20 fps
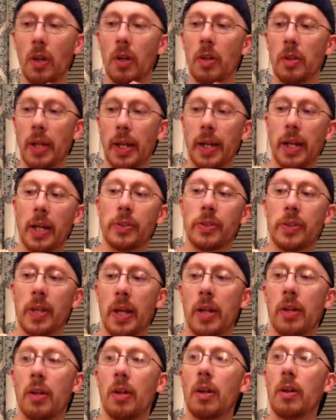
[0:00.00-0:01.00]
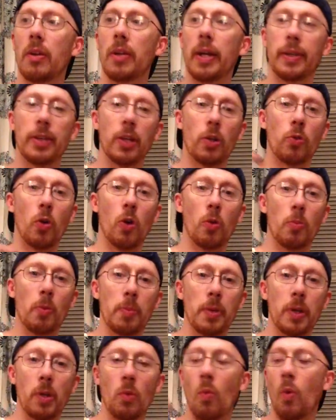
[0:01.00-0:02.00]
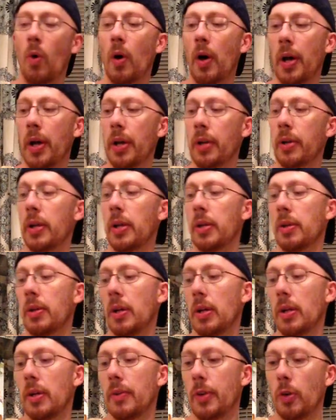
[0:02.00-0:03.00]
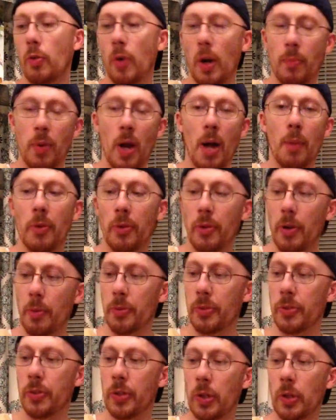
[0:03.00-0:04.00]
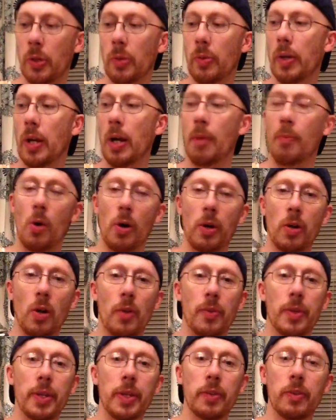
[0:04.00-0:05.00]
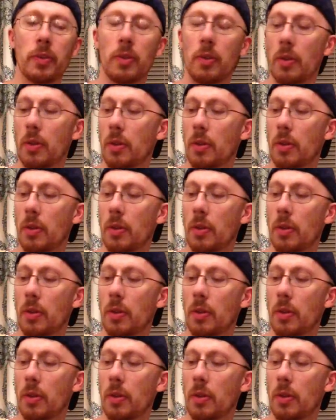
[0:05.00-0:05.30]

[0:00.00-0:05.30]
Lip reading: Like I said, like the chrome will be 1 and the gray primer number 2, and I mark all these.